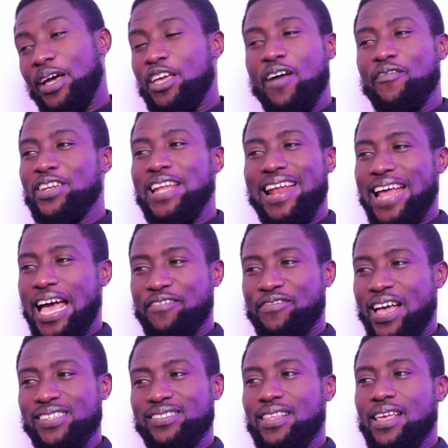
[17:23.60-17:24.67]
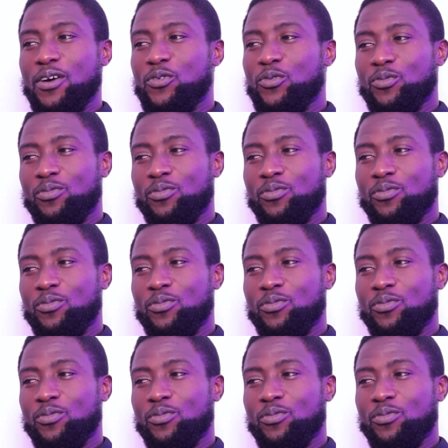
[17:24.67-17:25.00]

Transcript: But you haven't had advice there.